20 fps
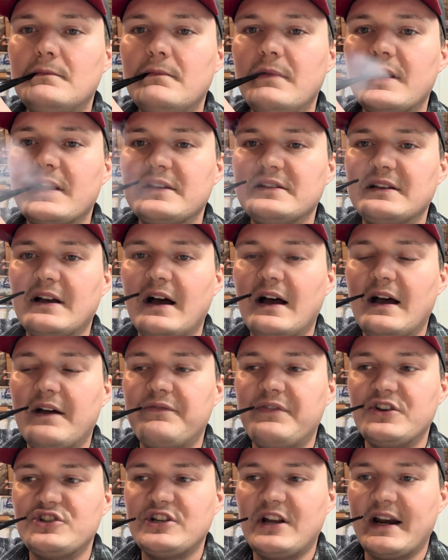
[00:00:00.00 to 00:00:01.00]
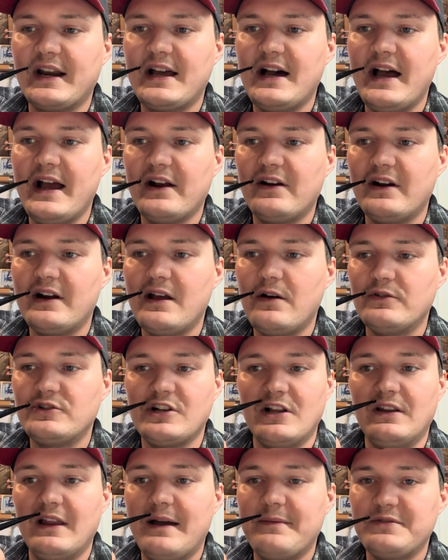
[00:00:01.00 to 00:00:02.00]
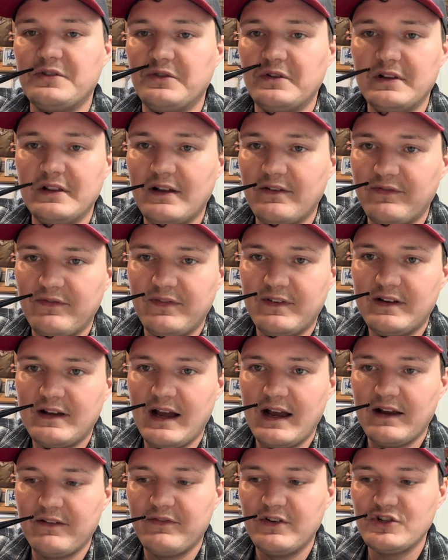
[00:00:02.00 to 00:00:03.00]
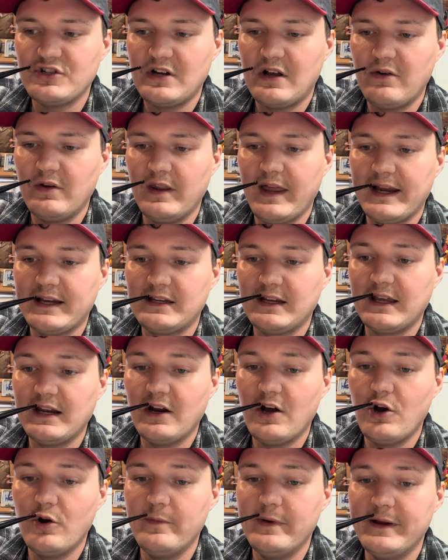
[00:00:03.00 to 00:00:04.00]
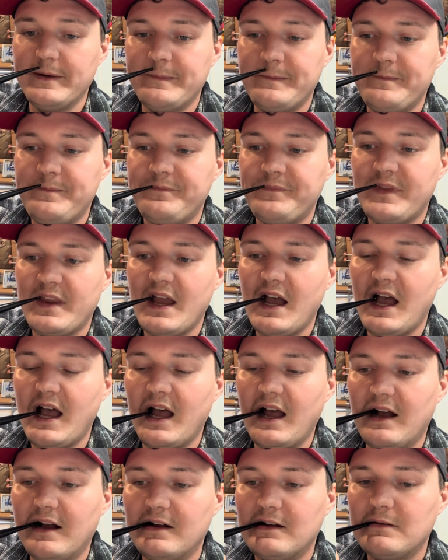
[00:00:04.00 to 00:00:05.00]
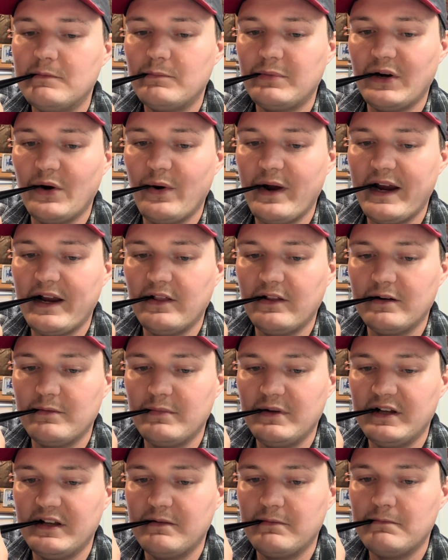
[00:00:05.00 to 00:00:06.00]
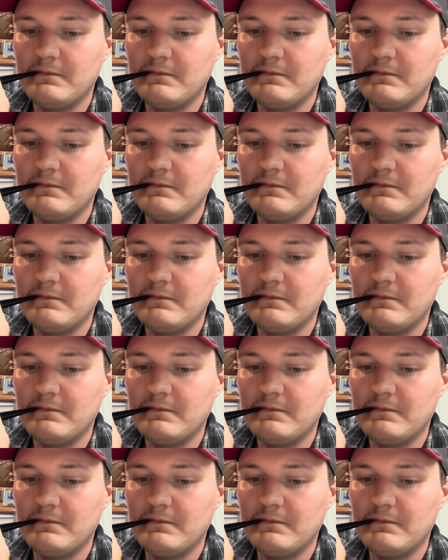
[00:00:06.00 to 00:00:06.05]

because I fish out of kayak right now, which I absolutely love kayak fishing. I would like to get a Hobie Pro Angler, but